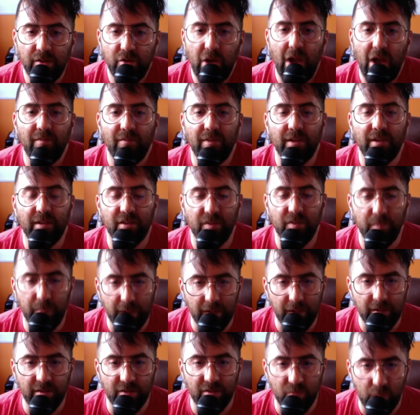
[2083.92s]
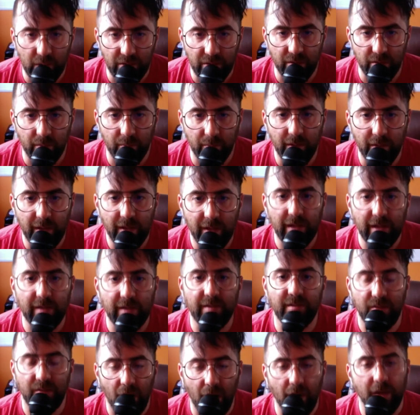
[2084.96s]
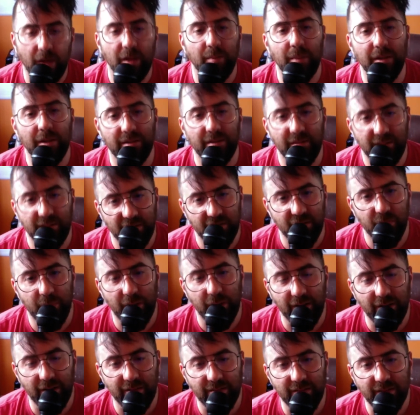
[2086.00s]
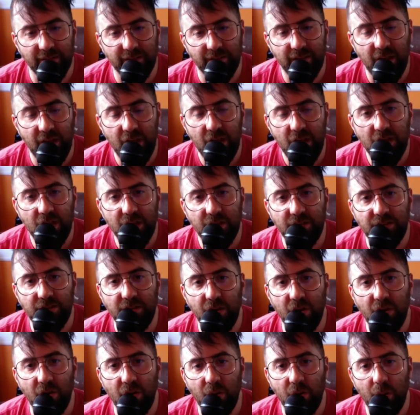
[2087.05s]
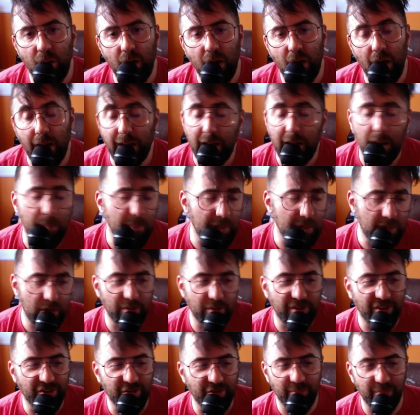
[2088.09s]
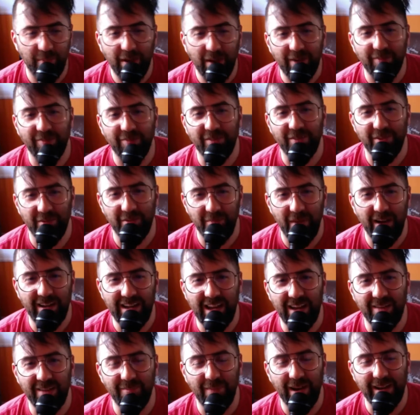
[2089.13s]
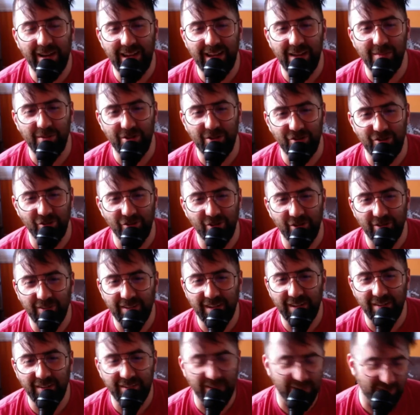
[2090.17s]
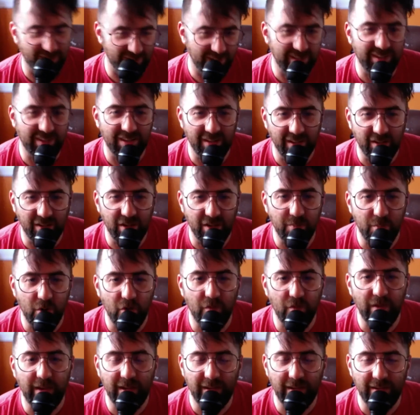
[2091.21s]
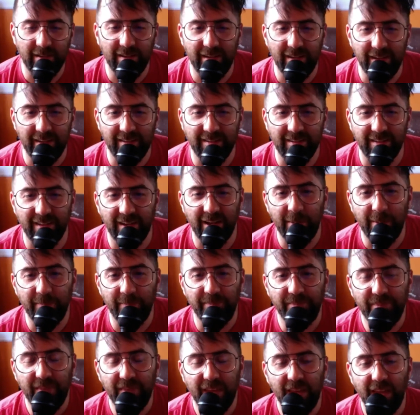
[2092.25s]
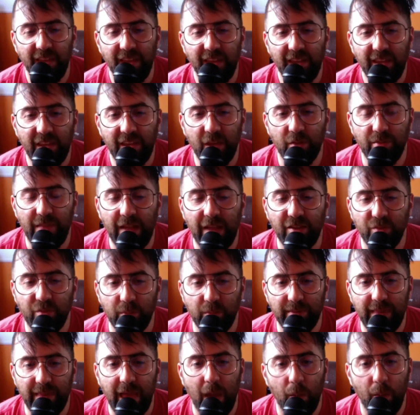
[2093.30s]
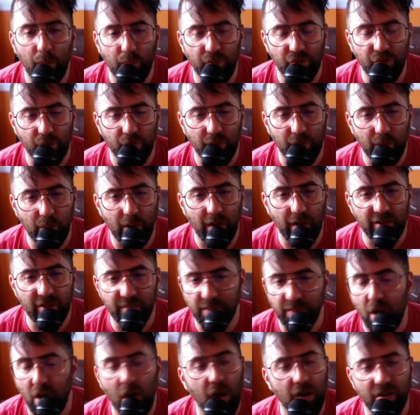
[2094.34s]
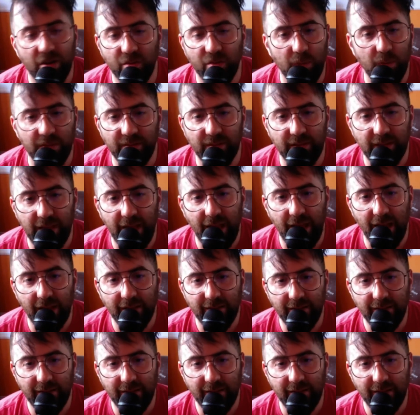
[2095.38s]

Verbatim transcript: have an experience with them it's talking about these experiences so uh, and i mean no disrespect to my na- my date with drew you know it's a it's a good movie and it's a uh, you know that's what that story was but ours wasn't that